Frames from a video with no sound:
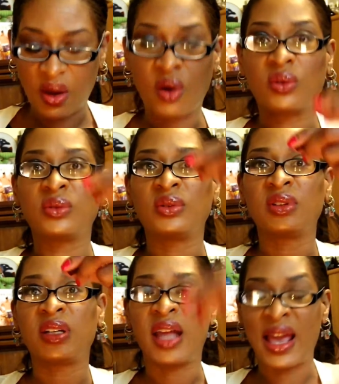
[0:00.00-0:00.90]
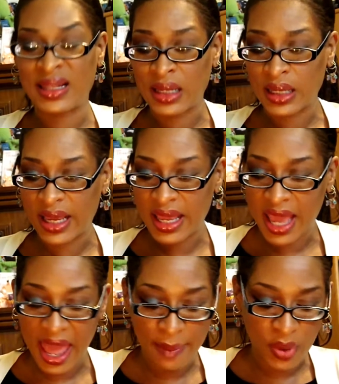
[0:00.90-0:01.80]
Oh, it has a
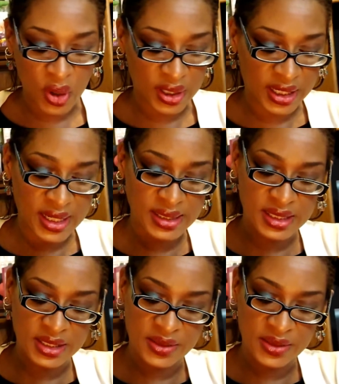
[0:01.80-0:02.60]
cap on it.